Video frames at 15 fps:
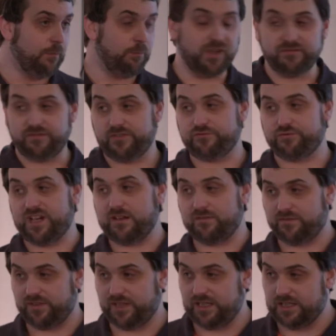but the threat
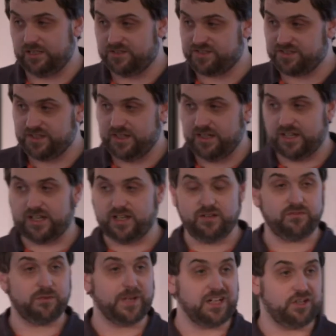feeds and
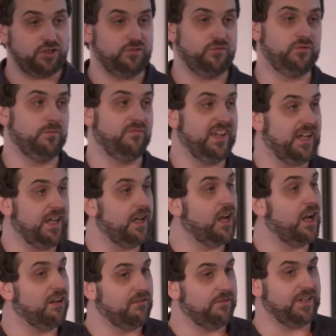information from there
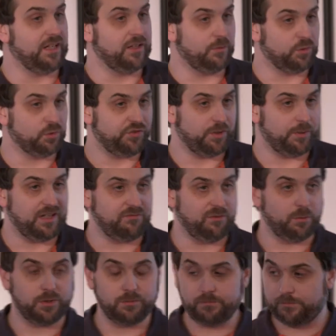are available to
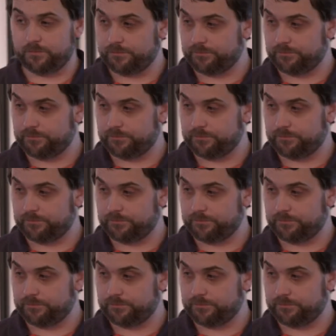everyone.